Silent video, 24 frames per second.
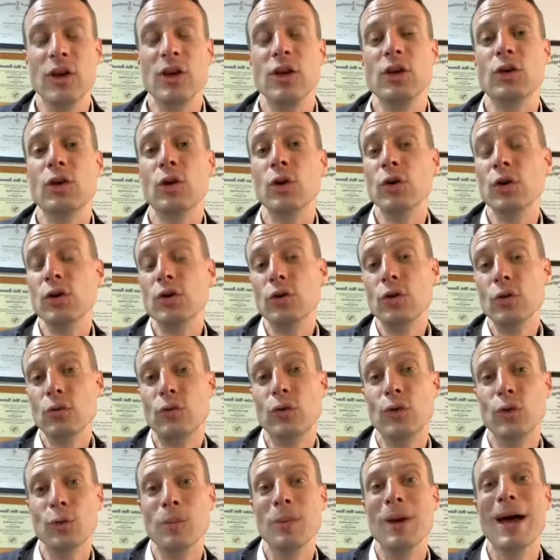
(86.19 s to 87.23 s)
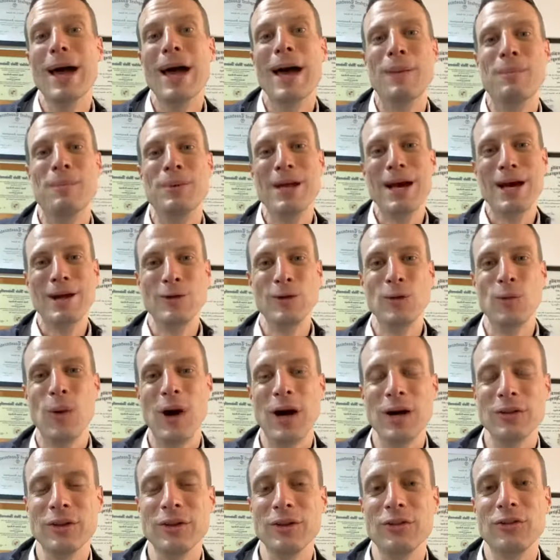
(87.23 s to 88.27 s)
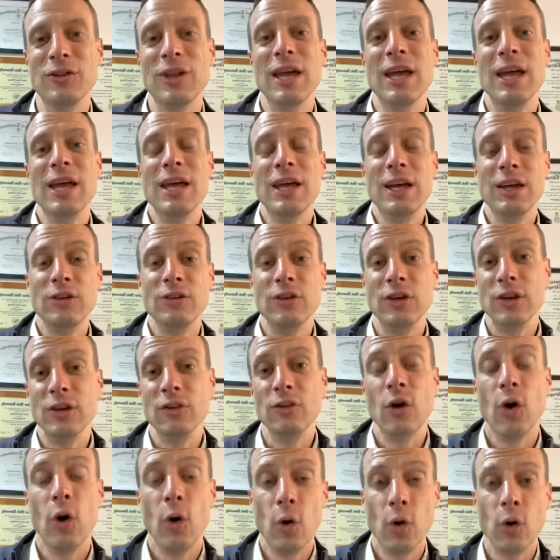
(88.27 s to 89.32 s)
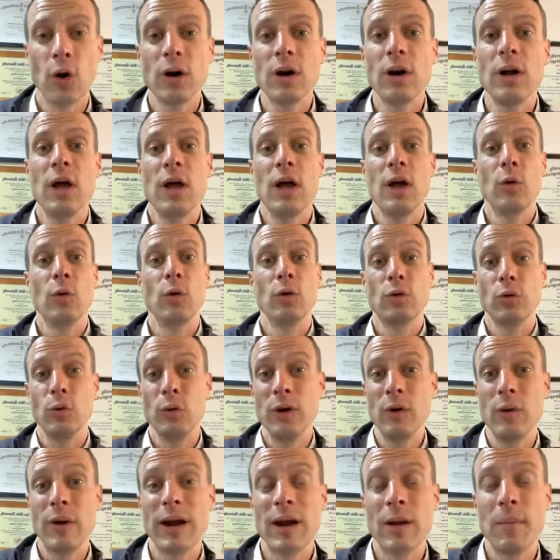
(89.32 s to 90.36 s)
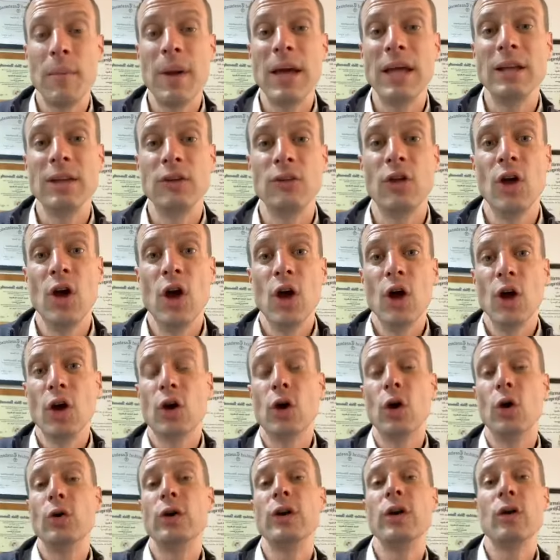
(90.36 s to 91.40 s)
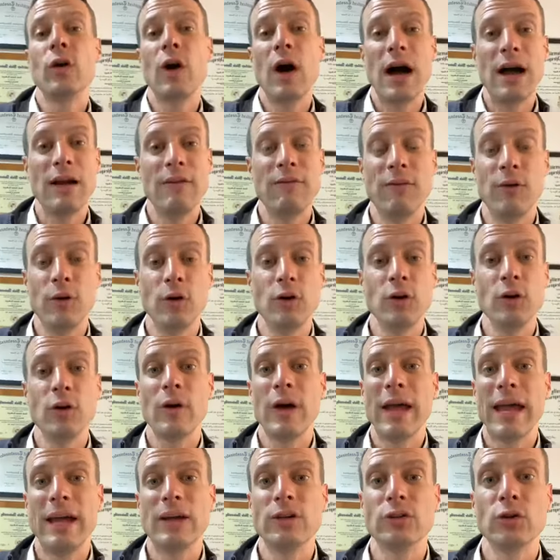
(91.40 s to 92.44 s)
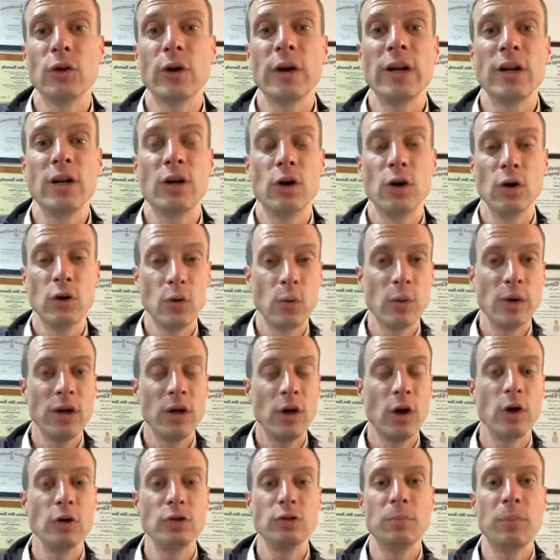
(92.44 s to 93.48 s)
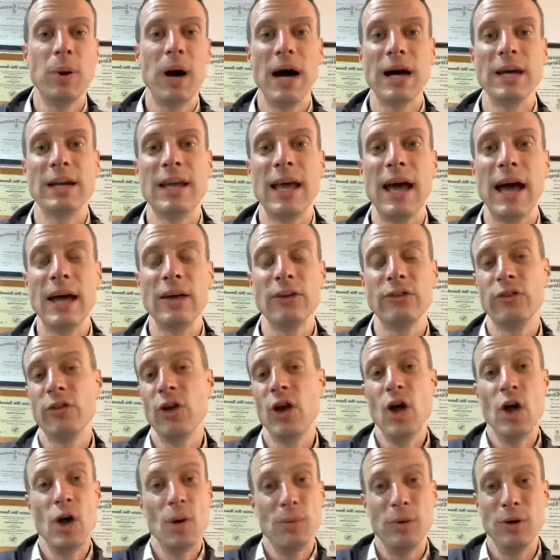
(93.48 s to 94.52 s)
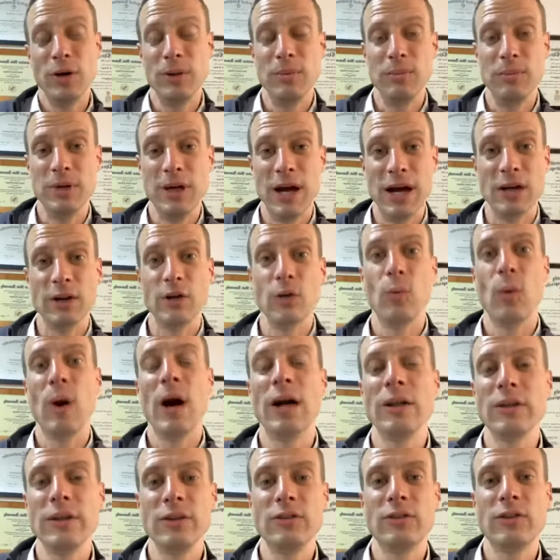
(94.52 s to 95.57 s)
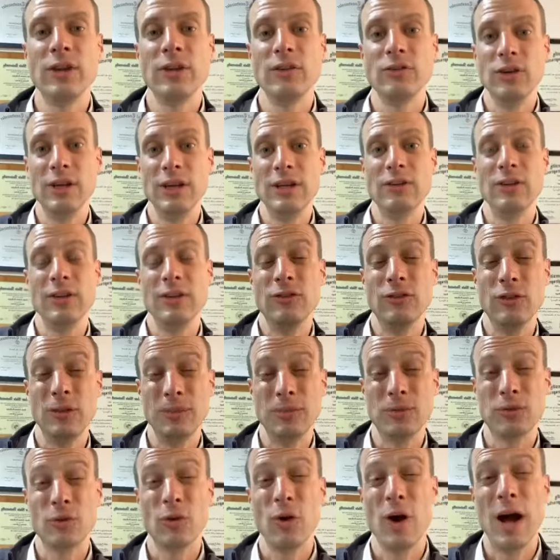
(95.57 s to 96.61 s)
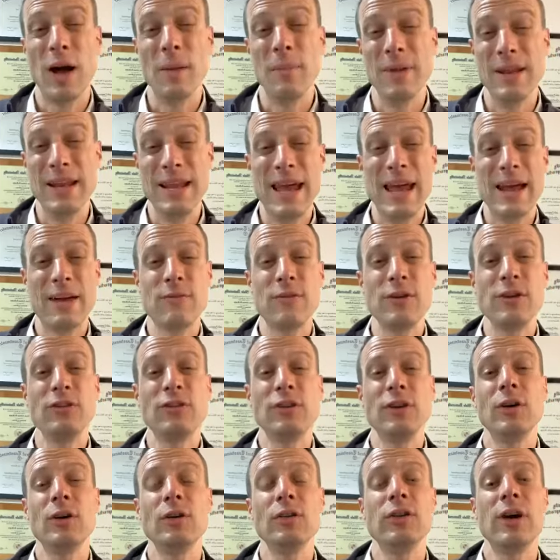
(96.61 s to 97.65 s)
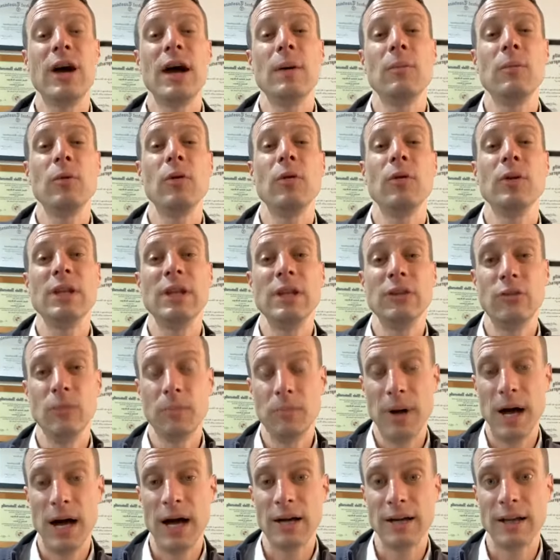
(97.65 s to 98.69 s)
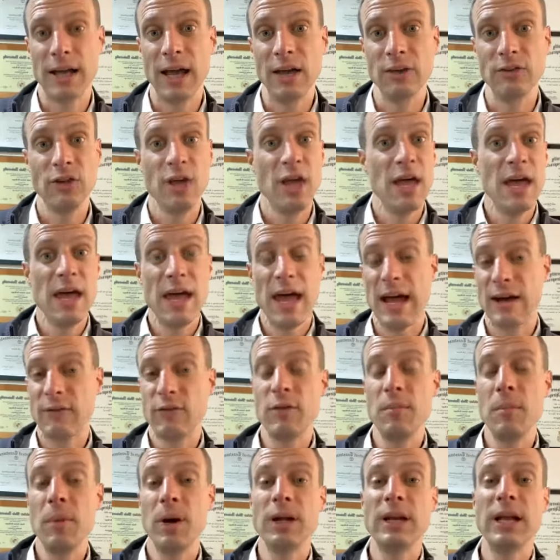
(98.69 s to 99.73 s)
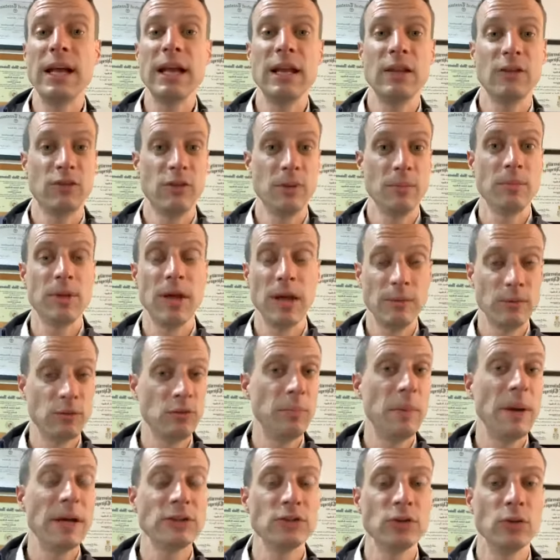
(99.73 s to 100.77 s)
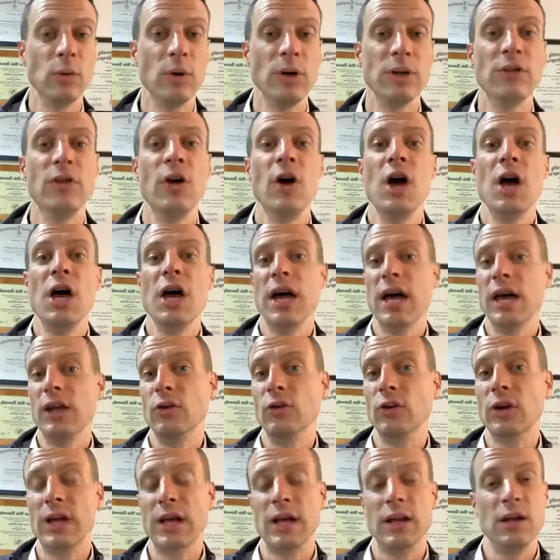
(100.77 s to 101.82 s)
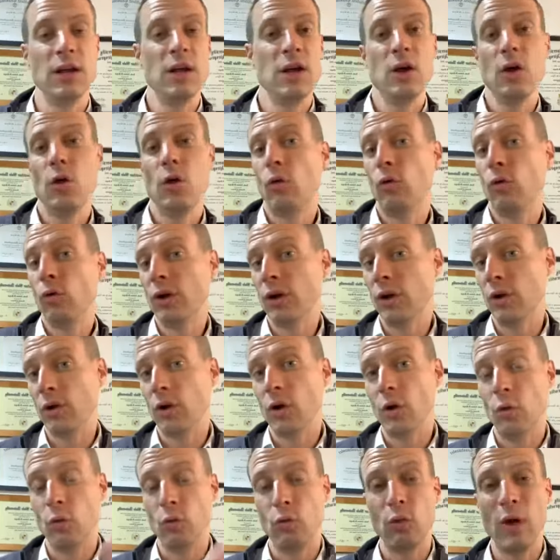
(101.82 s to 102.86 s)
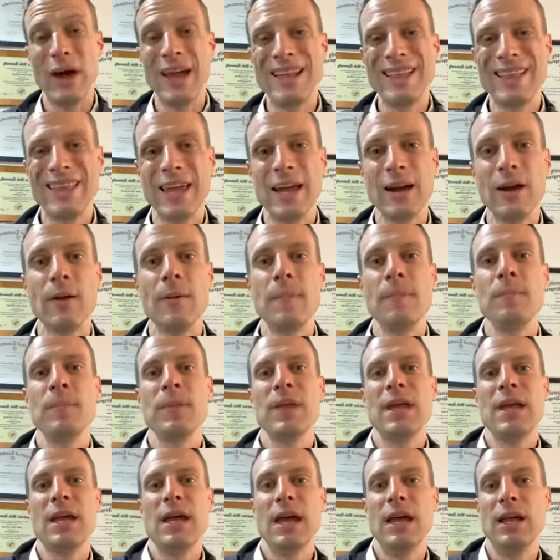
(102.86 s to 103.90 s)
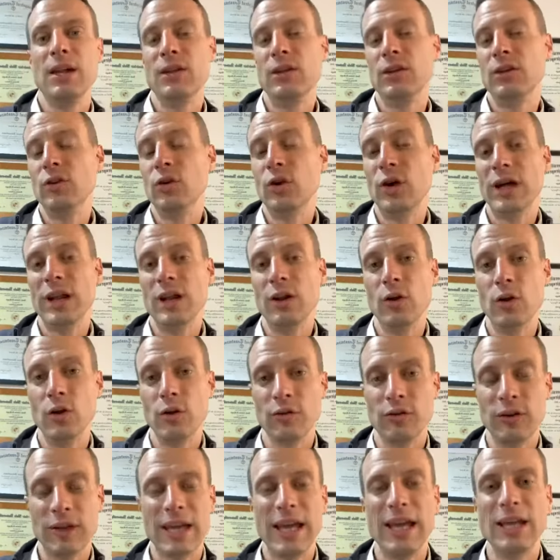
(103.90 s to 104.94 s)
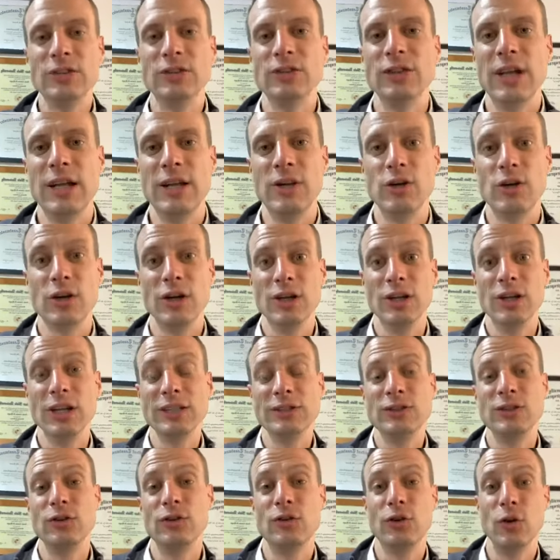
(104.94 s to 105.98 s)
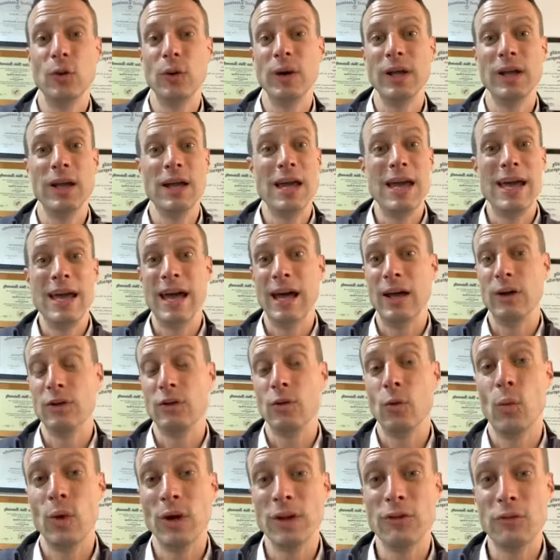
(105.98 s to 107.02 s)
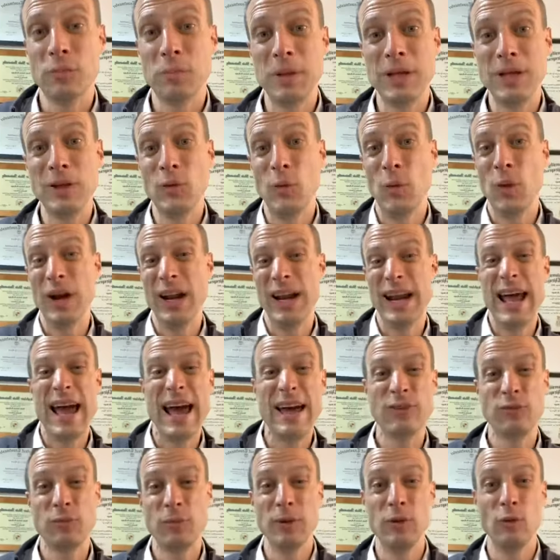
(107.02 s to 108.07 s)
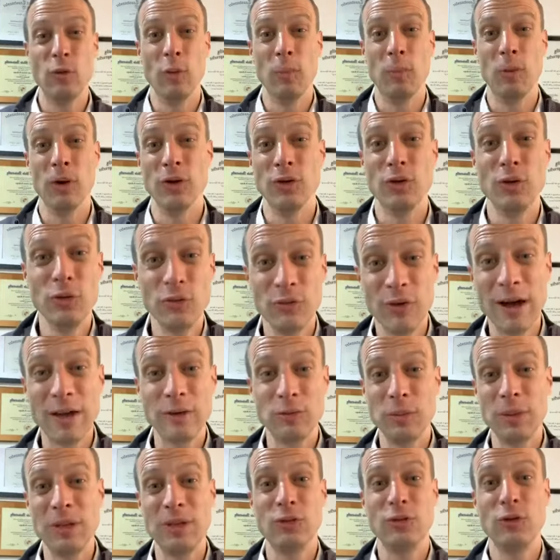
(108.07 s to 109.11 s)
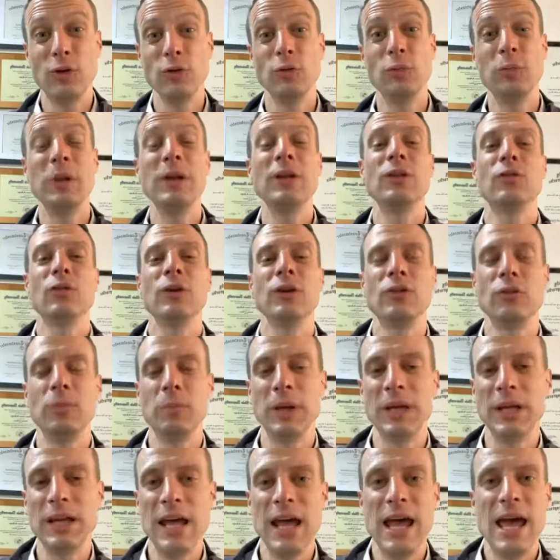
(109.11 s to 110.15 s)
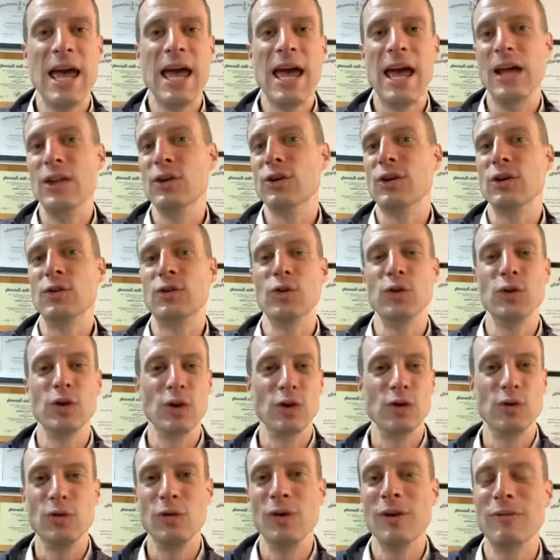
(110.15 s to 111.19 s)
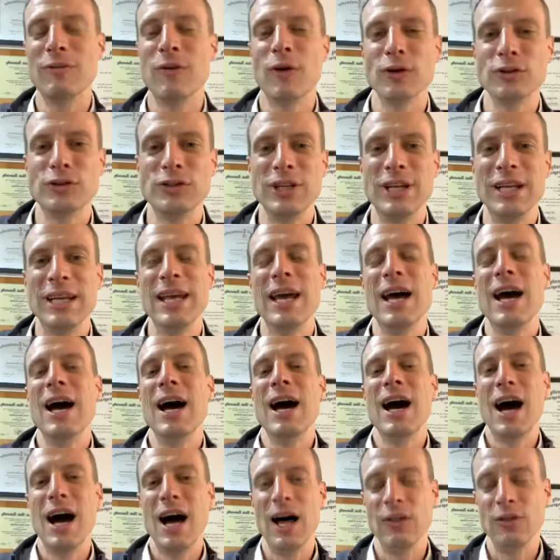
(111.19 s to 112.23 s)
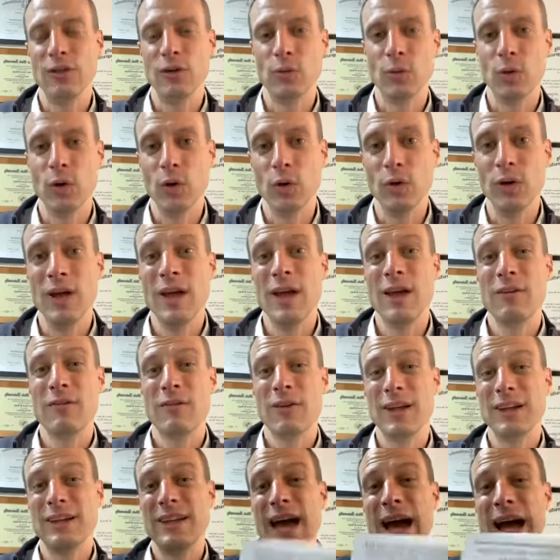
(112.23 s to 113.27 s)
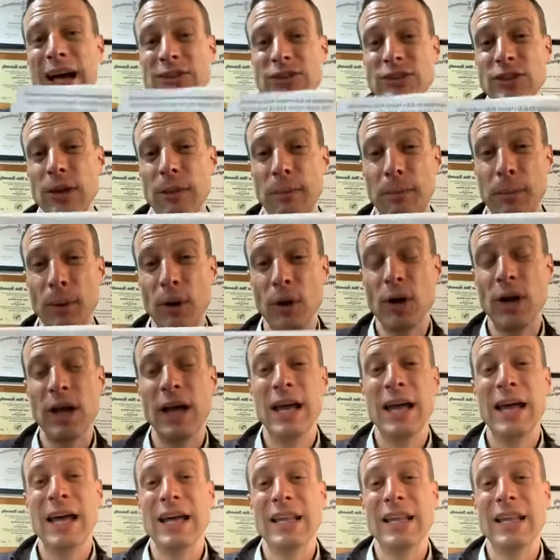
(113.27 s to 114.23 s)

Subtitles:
You can go to YouTube at Beyond Your Wildest Genes. Or what we recommend is go to your iPhone or your Android, go to where you host podcasts, put in Beyond Your Wildest Genes and subscribe. And every single time we release a podcast, every Monday and sometimes special ones, and you'll get, it'll go right there and you'll get a notification and you can listen to it at 1 speed, 1.5 speed, 1.25 speed, 2 speed, 3 speed, and you can do your university on the road. Fantastic book.